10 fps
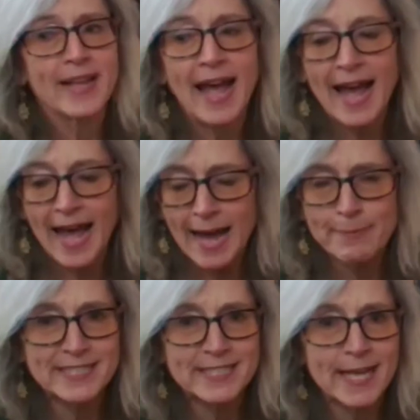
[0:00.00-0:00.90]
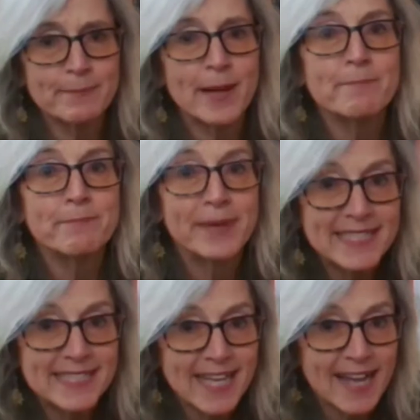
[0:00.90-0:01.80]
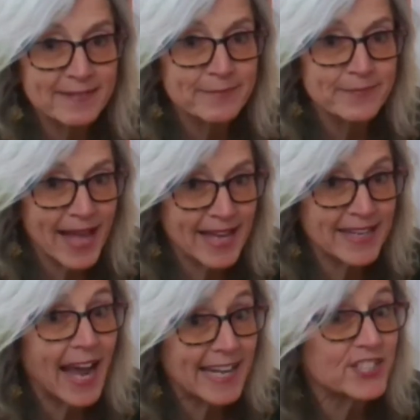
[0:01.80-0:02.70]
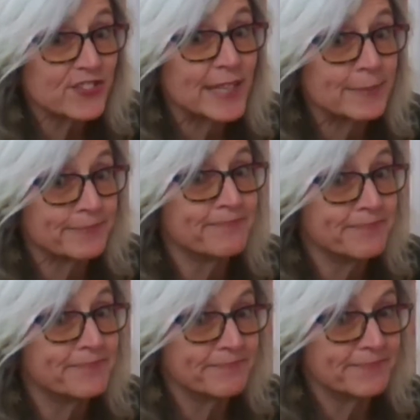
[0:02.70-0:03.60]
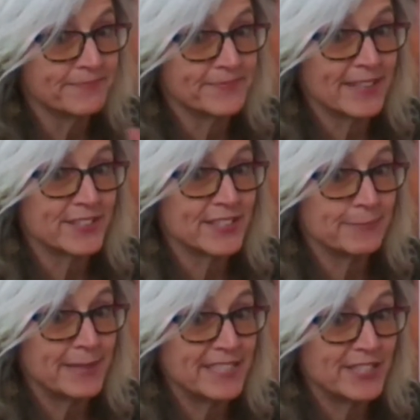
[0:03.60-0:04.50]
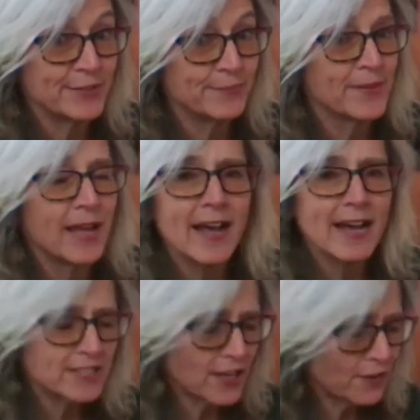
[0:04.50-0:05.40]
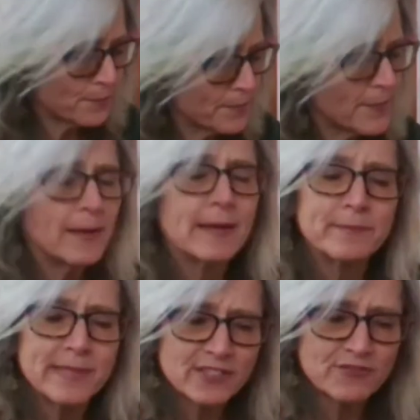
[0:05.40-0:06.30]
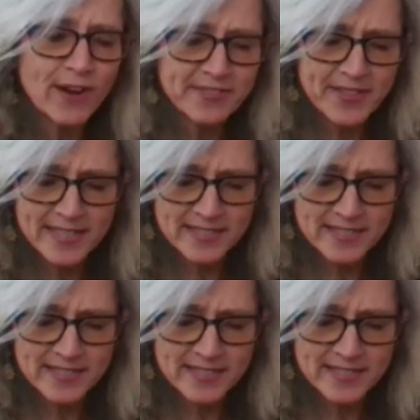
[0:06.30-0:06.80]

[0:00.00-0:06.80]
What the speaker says: how about some pizza and ice cream? Sounds good to me too. So let's write that